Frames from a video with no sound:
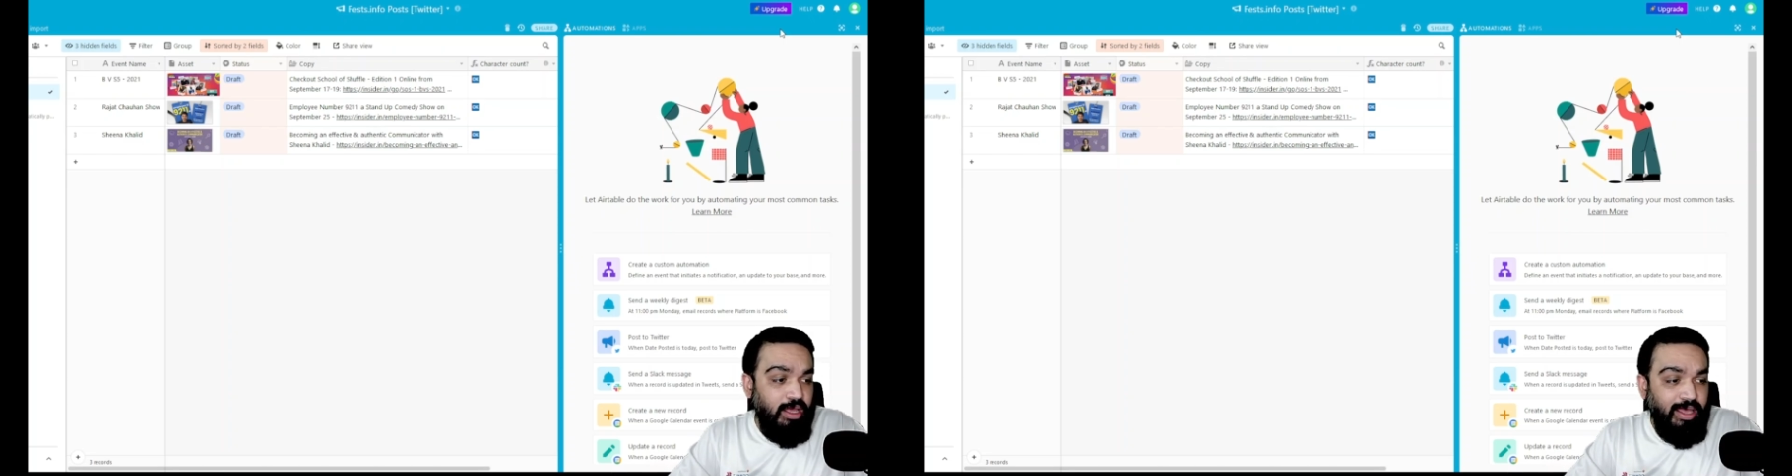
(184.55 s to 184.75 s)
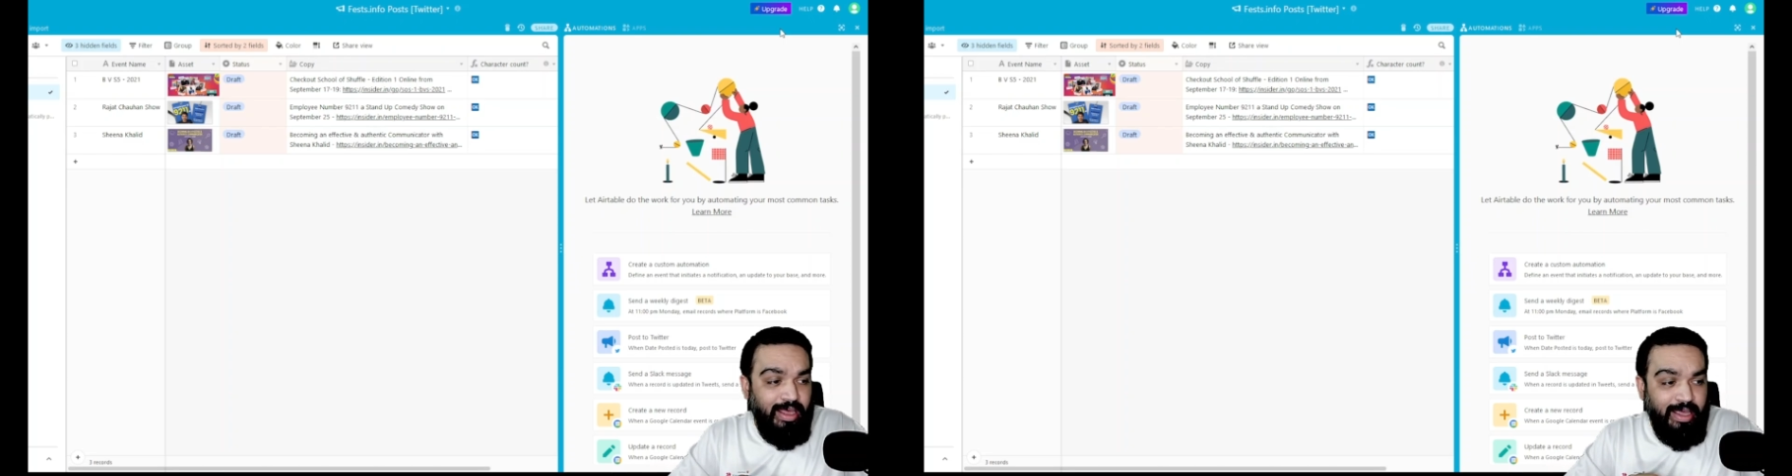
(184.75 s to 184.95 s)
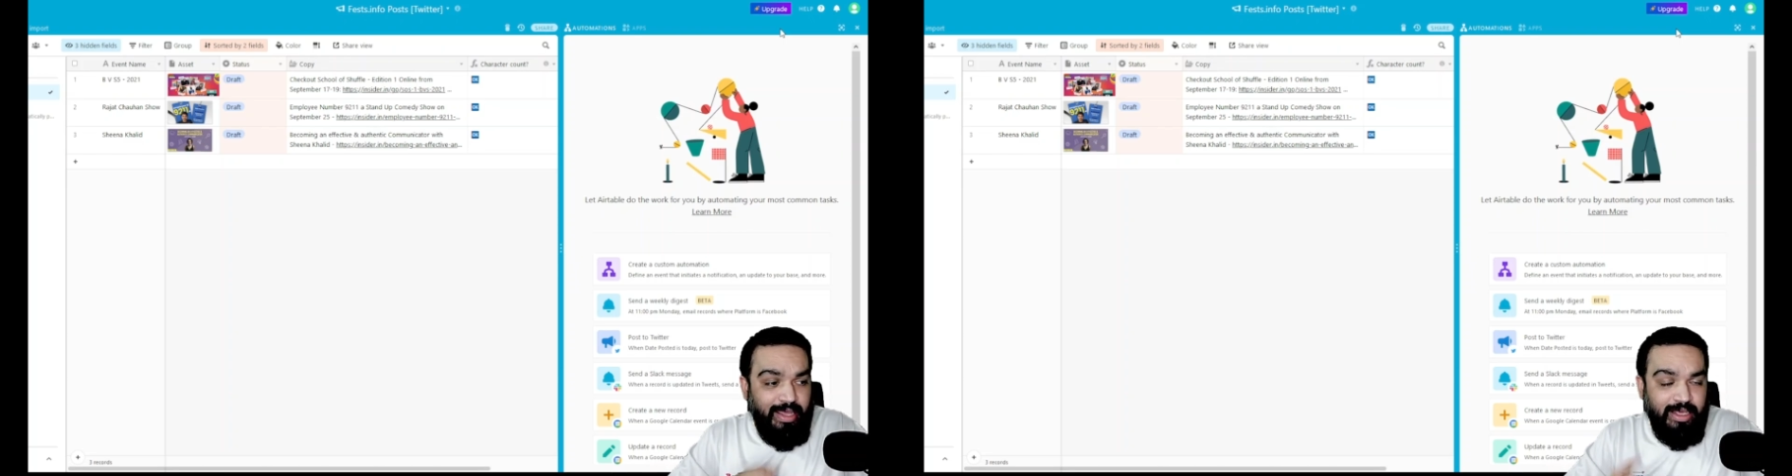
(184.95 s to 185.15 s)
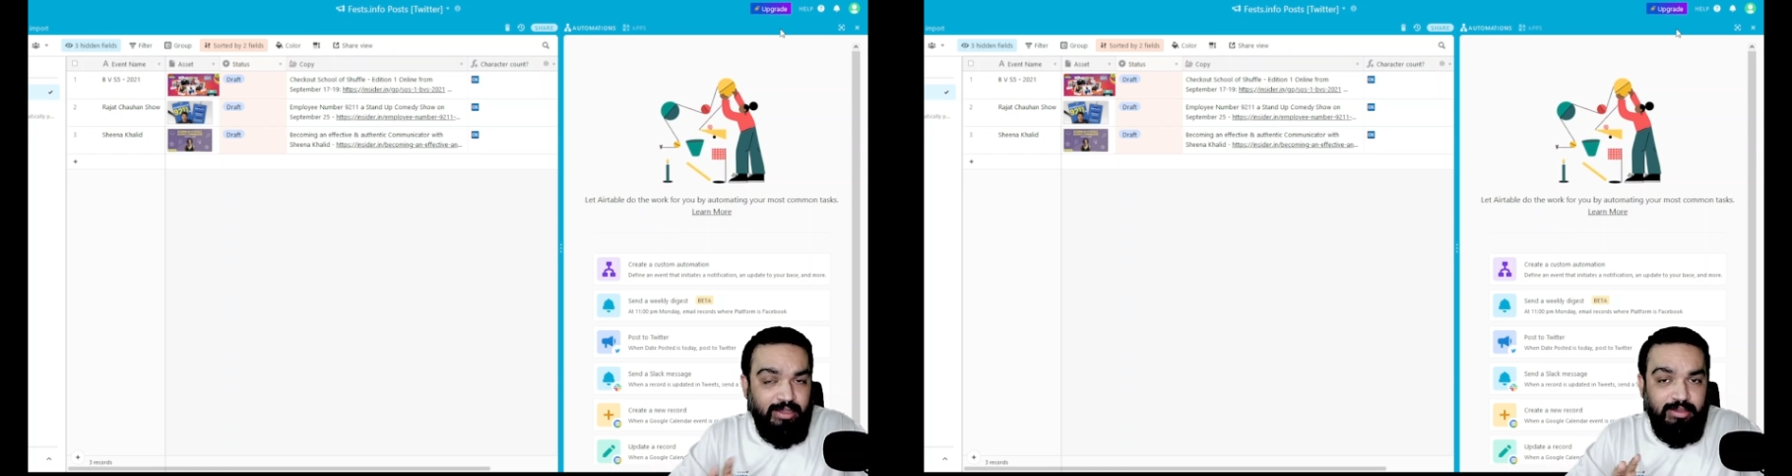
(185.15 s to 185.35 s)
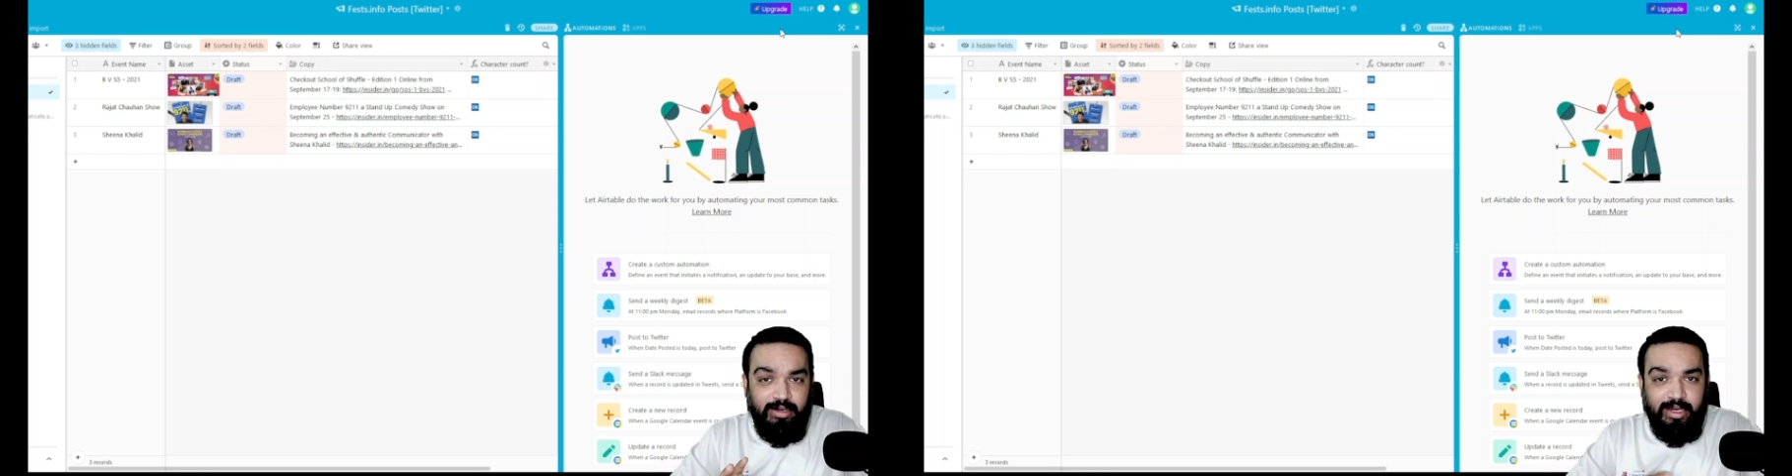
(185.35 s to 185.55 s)
any
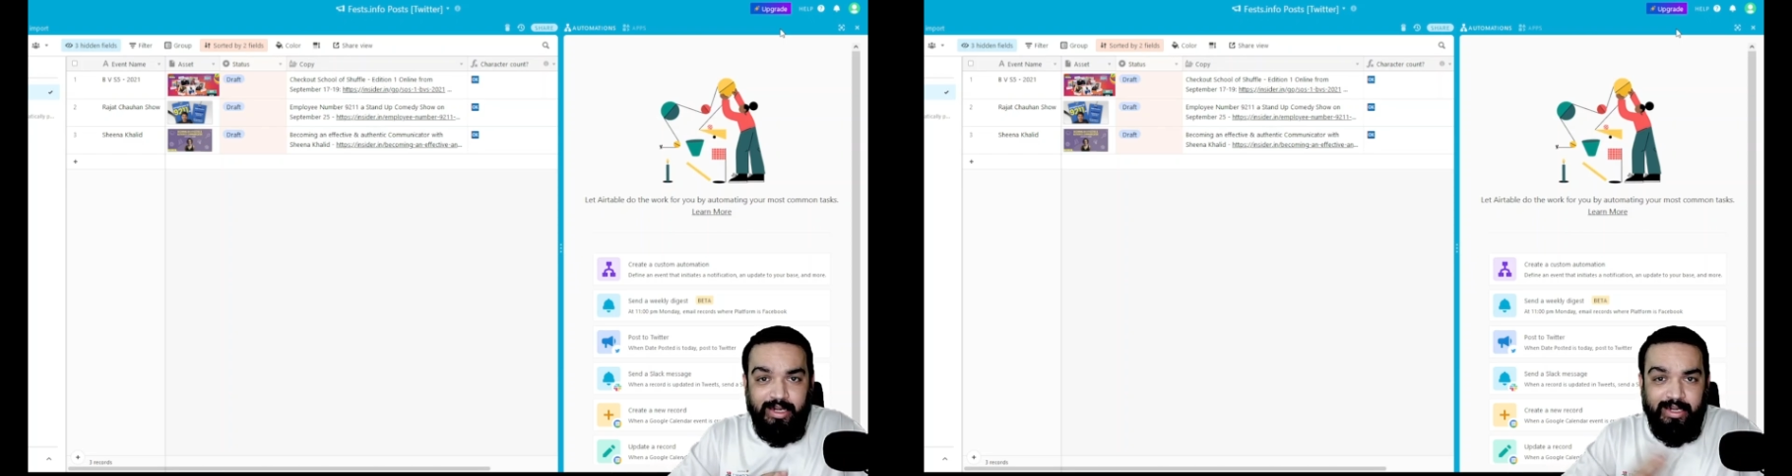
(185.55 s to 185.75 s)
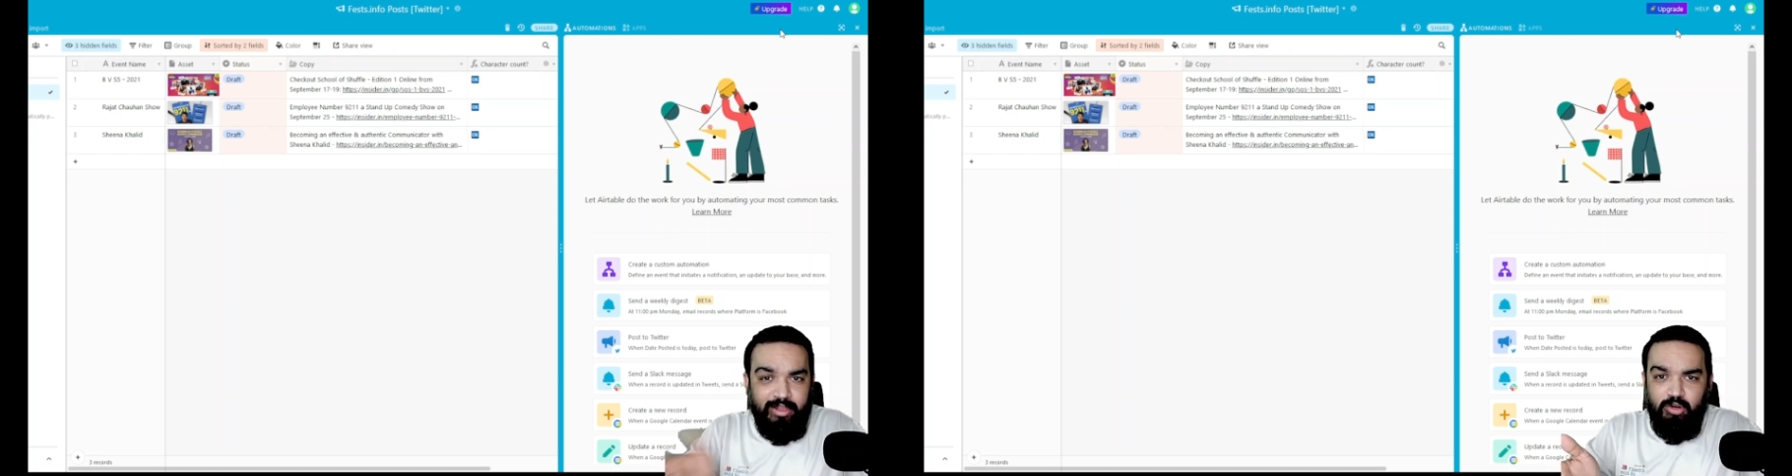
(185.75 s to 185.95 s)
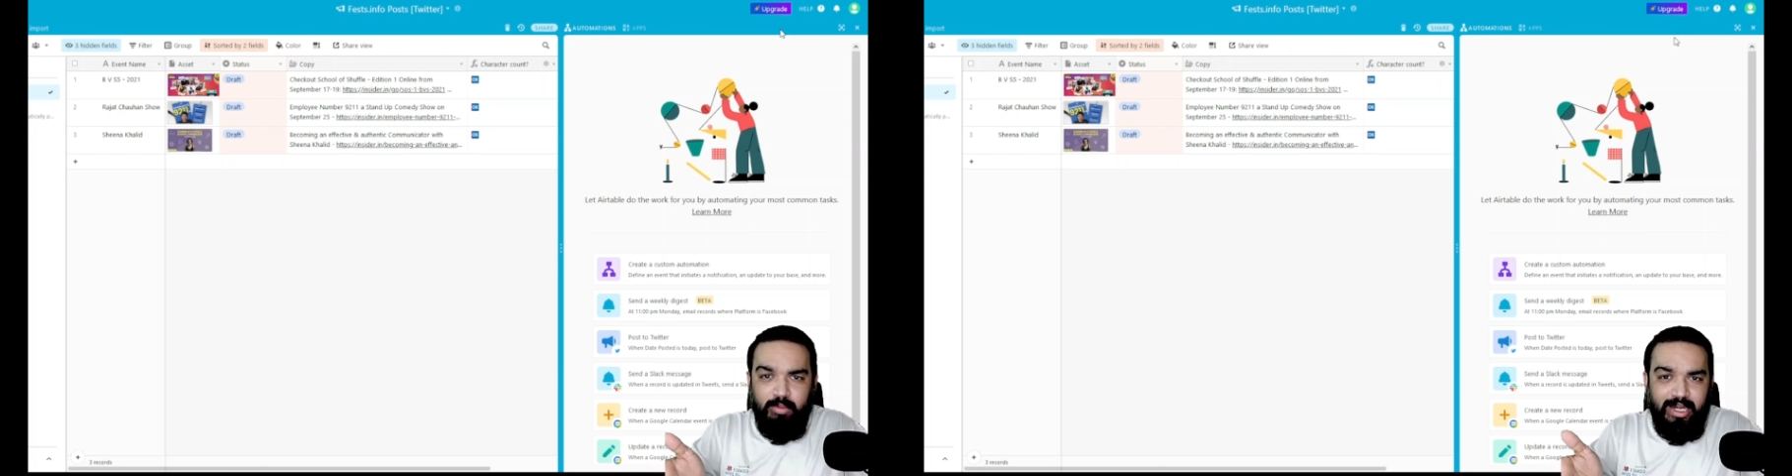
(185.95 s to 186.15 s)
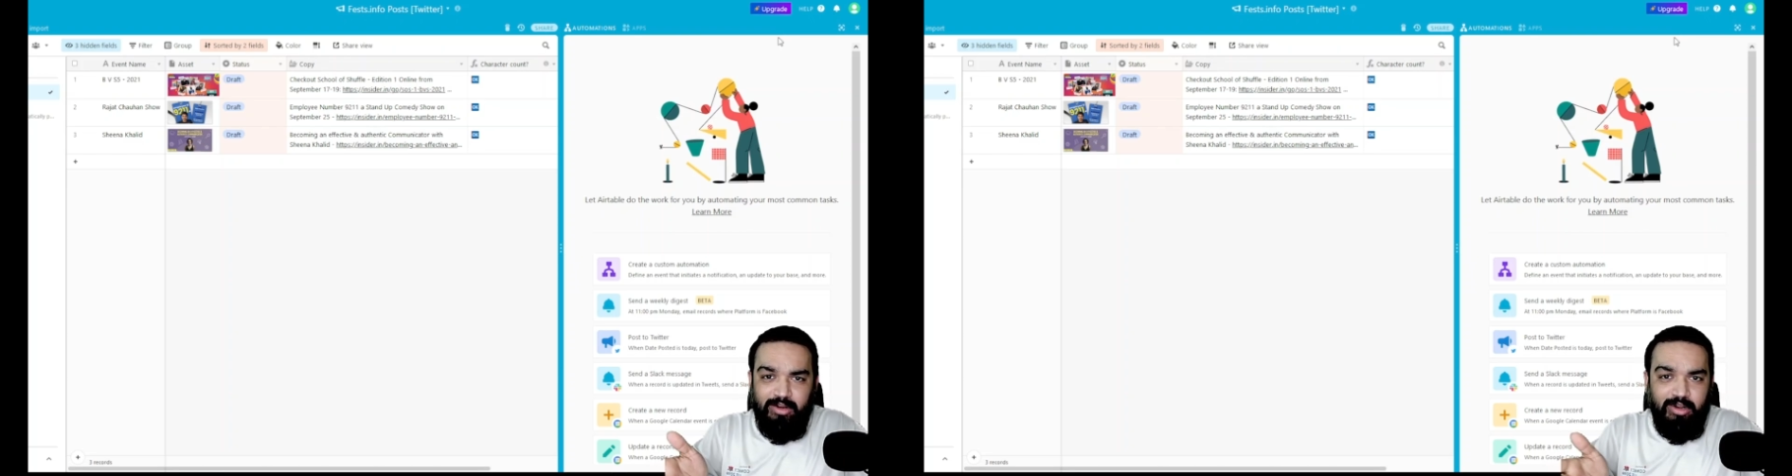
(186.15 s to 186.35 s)
other Integromat or